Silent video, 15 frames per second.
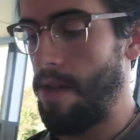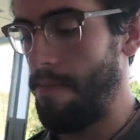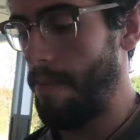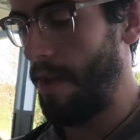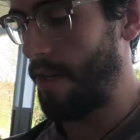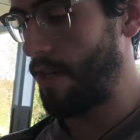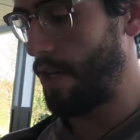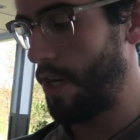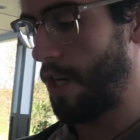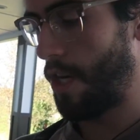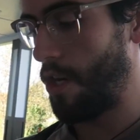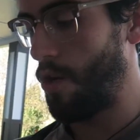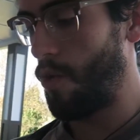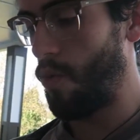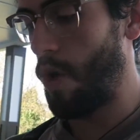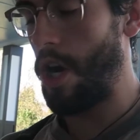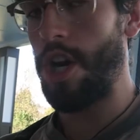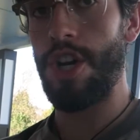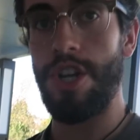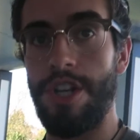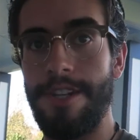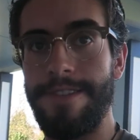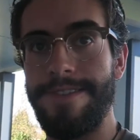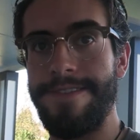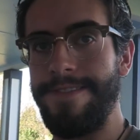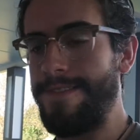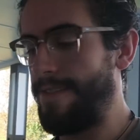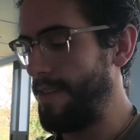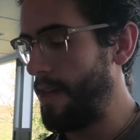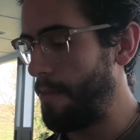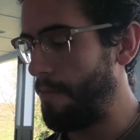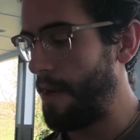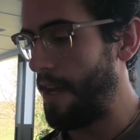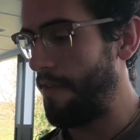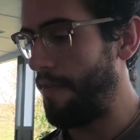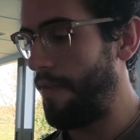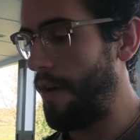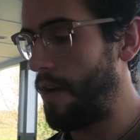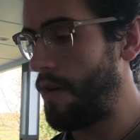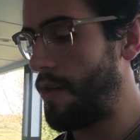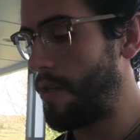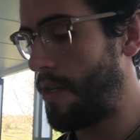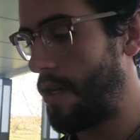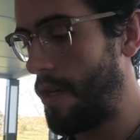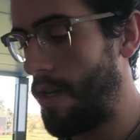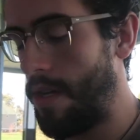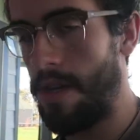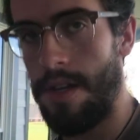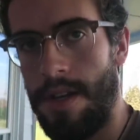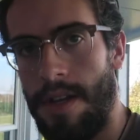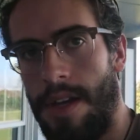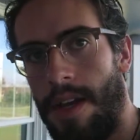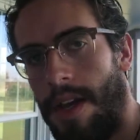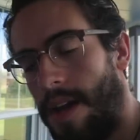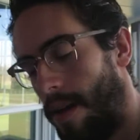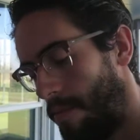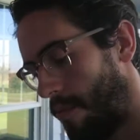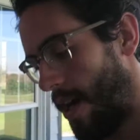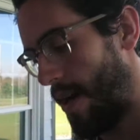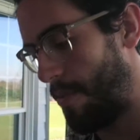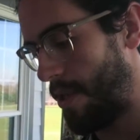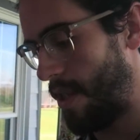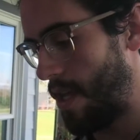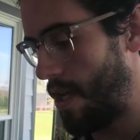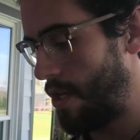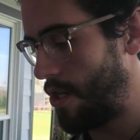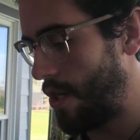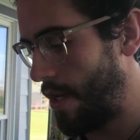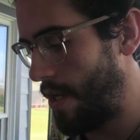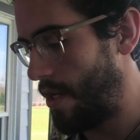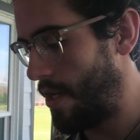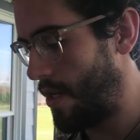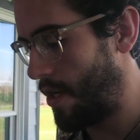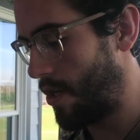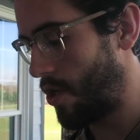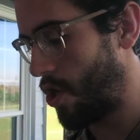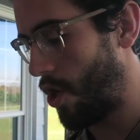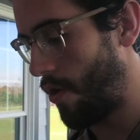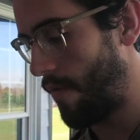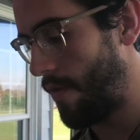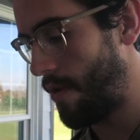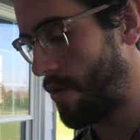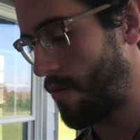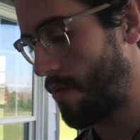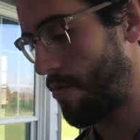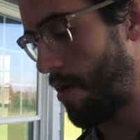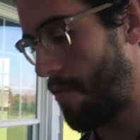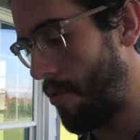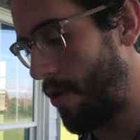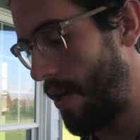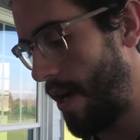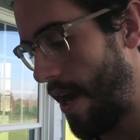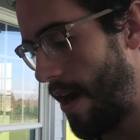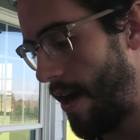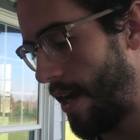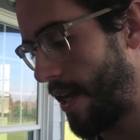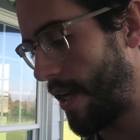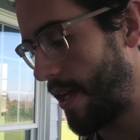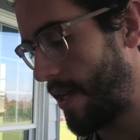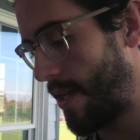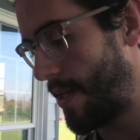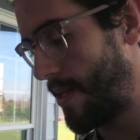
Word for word: I'm actually gonna go to work. But first, I'm grabbing lunch at Culver's with my boy Derek.